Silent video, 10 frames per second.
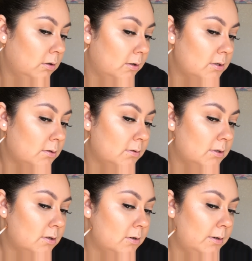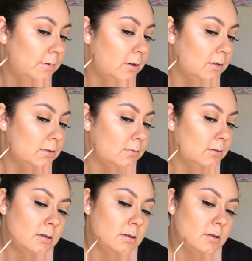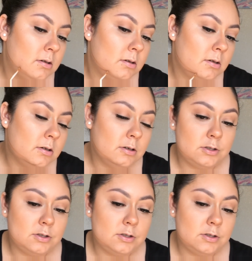also want to cream contour your